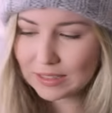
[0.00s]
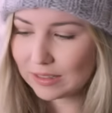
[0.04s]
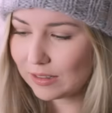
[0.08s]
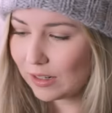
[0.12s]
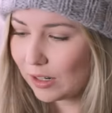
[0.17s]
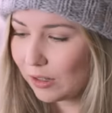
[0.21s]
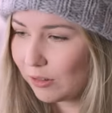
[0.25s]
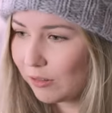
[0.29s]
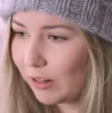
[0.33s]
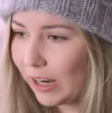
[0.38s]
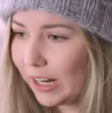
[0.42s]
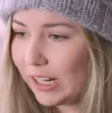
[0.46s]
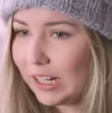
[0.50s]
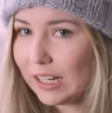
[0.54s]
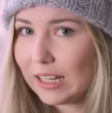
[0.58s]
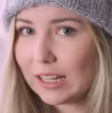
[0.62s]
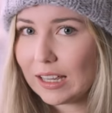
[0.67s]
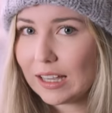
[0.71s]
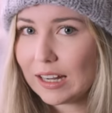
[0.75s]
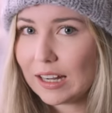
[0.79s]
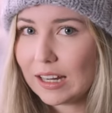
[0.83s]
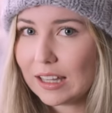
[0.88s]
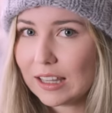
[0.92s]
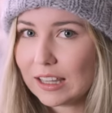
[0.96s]
alrighty,
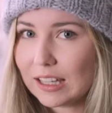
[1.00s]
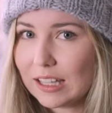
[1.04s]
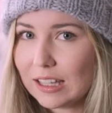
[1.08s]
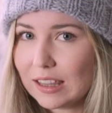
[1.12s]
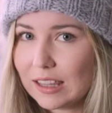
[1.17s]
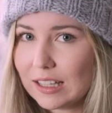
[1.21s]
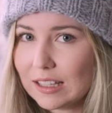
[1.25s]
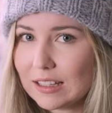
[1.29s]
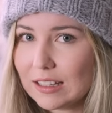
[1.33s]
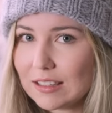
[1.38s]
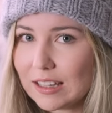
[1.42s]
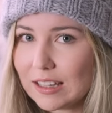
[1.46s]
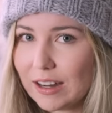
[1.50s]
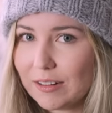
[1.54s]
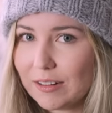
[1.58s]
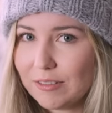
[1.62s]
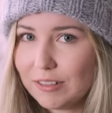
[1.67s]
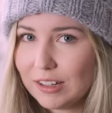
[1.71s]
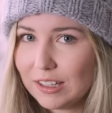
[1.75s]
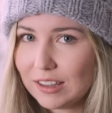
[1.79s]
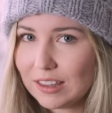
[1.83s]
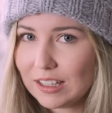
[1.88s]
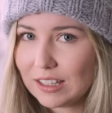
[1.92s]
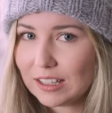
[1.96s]
and I think that's
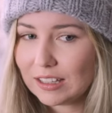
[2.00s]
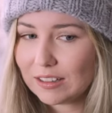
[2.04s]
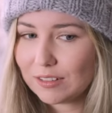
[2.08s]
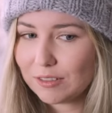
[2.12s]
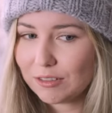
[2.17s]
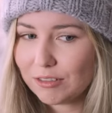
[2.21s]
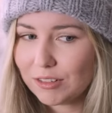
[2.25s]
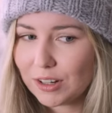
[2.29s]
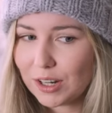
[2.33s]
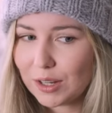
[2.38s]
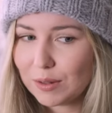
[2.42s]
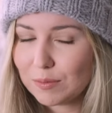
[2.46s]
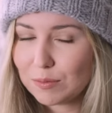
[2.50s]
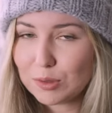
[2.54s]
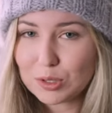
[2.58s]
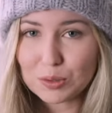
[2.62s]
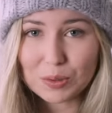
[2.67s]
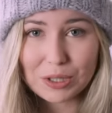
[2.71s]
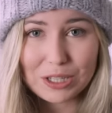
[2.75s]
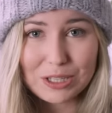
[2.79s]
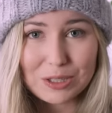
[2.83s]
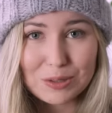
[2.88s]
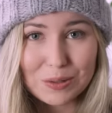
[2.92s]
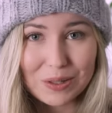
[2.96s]
everything from
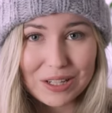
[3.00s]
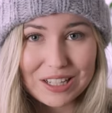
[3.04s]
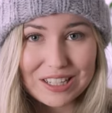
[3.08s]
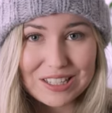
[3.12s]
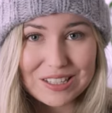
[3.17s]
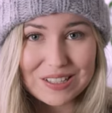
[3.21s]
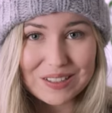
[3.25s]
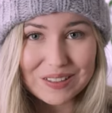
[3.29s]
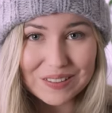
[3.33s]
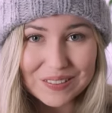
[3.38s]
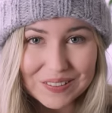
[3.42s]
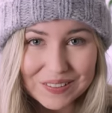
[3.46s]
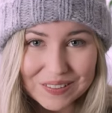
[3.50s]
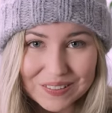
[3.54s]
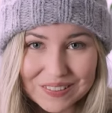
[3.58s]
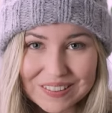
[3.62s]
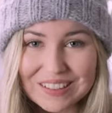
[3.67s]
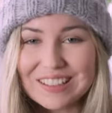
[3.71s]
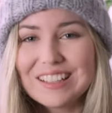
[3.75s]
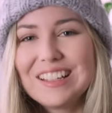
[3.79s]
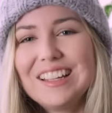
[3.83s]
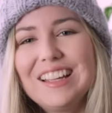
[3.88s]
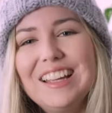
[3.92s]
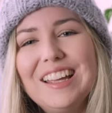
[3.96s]
twenty twenty-two.
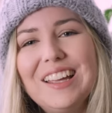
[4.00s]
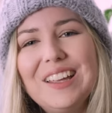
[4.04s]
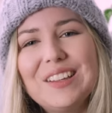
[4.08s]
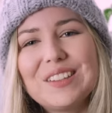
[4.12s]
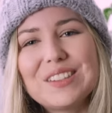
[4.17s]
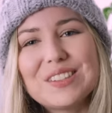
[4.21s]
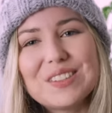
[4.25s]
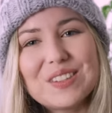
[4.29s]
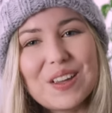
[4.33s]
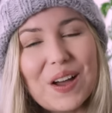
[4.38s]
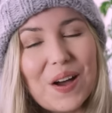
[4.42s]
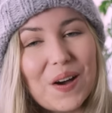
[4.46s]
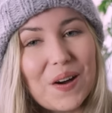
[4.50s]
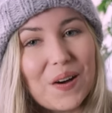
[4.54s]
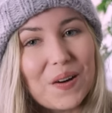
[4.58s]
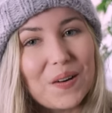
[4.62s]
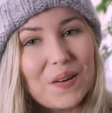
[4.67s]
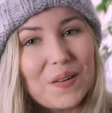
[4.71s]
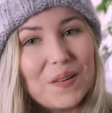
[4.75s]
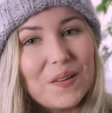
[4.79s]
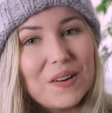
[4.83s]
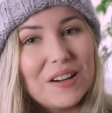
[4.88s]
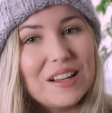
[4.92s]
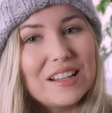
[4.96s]

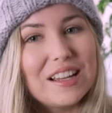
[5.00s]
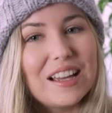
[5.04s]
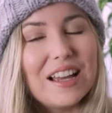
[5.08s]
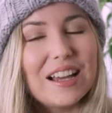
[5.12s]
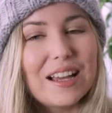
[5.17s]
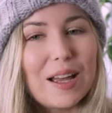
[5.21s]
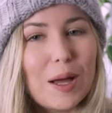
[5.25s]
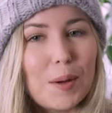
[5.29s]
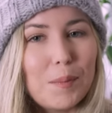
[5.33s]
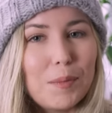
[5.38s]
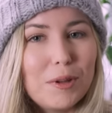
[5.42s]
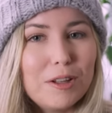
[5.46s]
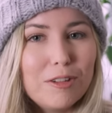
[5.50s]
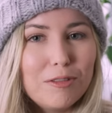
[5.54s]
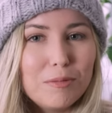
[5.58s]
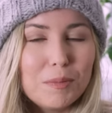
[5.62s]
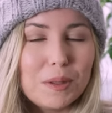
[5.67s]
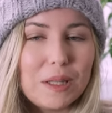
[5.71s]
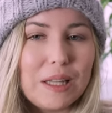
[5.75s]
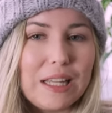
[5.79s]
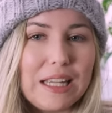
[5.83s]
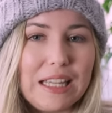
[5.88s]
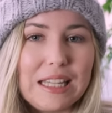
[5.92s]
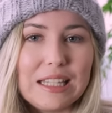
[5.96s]
So, a couple of
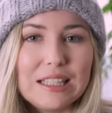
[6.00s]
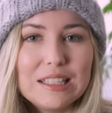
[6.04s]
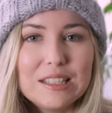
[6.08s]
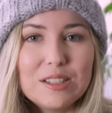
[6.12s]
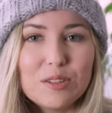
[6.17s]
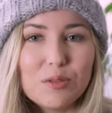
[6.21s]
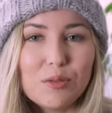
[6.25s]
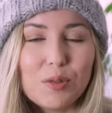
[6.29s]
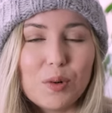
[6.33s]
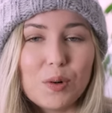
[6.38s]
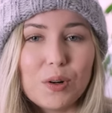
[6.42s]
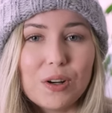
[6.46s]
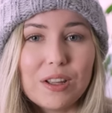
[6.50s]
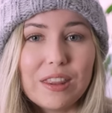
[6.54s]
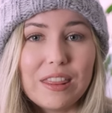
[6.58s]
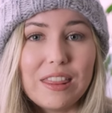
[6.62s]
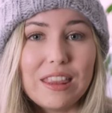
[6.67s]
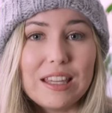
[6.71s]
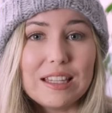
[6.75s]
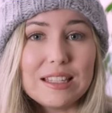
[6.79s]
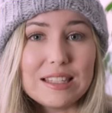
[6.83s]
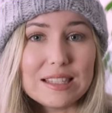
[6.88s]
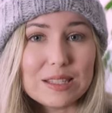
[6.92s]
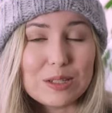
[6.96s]
plans for
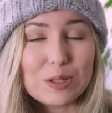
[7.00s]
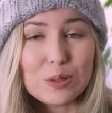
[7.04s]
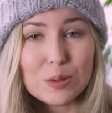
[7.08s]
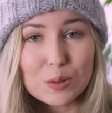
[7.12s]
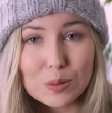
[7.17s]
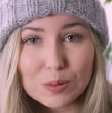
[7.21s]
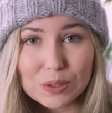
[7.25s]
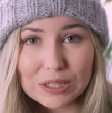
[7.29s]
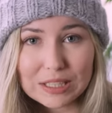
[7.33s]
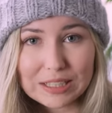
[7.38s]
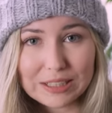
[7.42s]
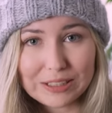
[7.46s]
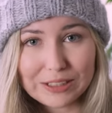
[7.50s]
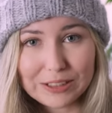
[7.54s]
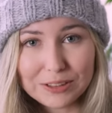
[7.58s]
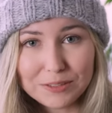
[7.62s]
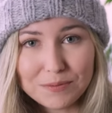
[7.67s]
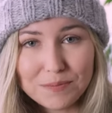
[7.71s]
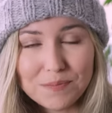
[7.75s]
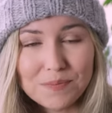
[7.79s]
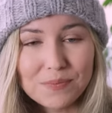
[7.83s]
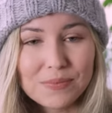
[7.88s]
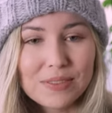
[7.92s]
this new year.